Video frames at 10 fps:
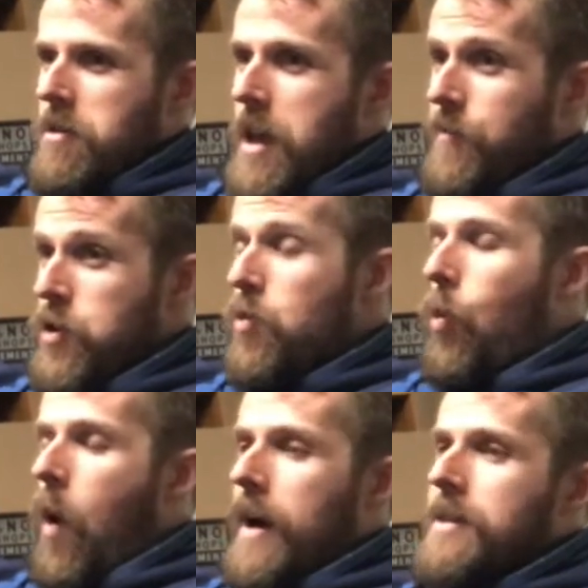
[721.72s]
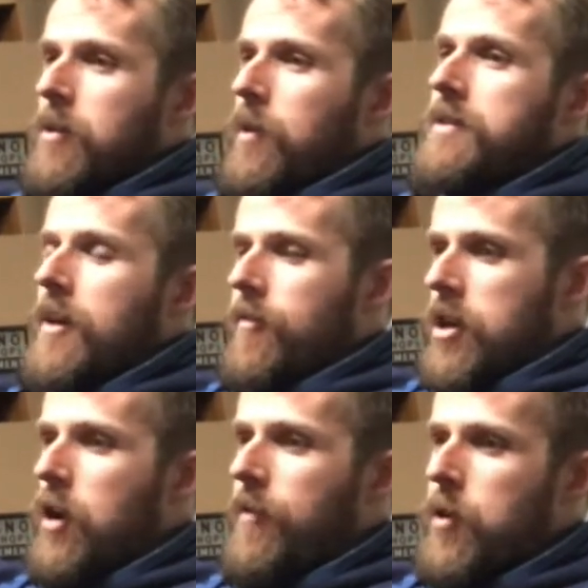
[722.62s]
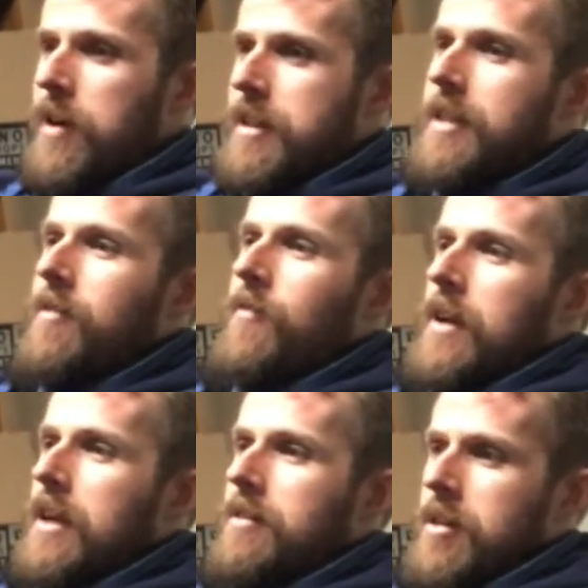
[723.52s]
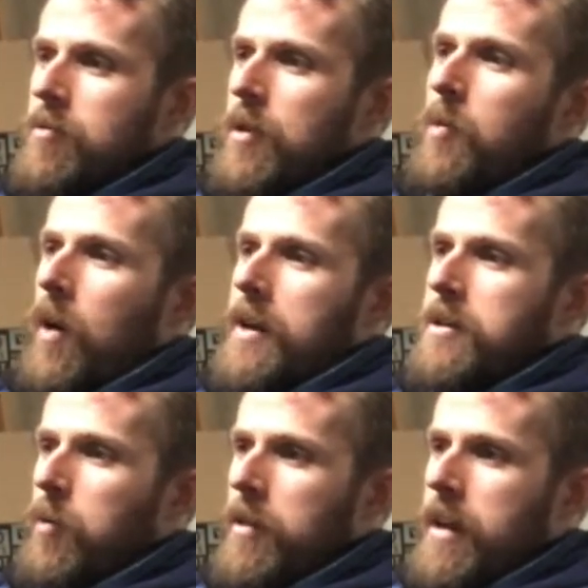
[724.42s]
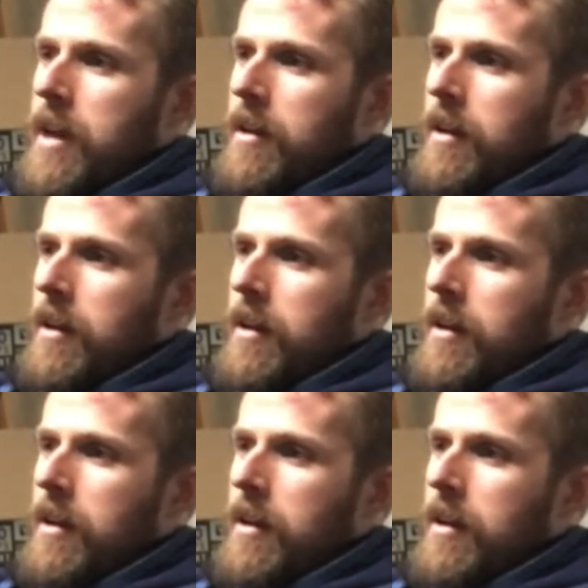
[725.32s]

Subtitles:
if you wanted to, say if you had decent fitness and you really wanted to win that,